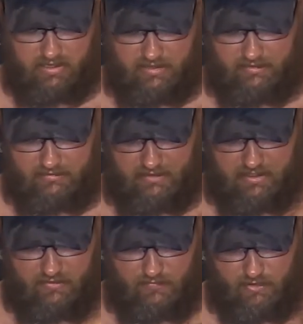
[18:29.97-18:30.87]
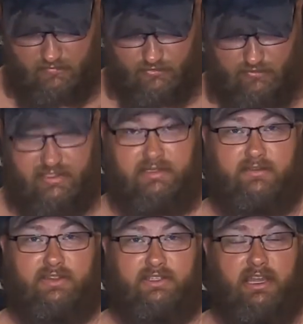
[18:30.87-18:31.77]
and it's got the palm trees
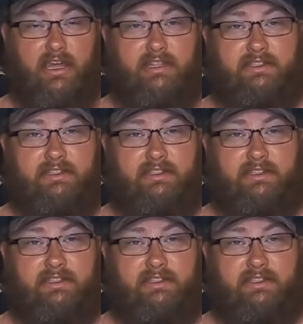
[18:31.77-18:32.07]
and the sun.